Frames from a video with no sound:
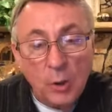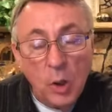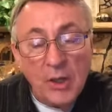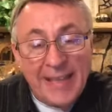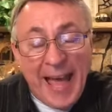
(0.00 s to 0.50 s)

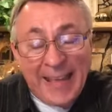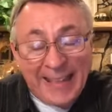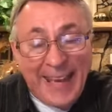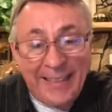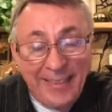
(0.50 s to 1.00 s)
could
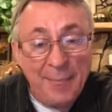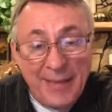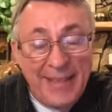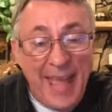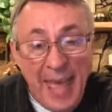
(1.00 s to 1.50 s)
not get them
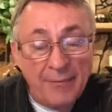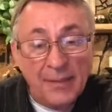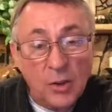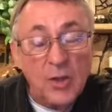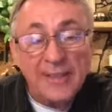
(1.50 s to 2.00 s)
into
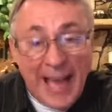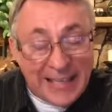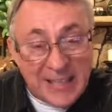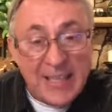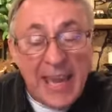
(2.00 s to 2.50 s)
heaven, could
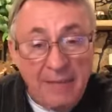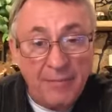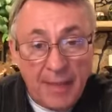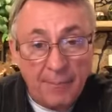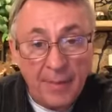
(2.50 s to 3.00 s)
not
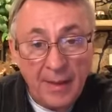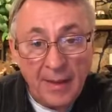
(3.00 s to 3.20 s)
save them.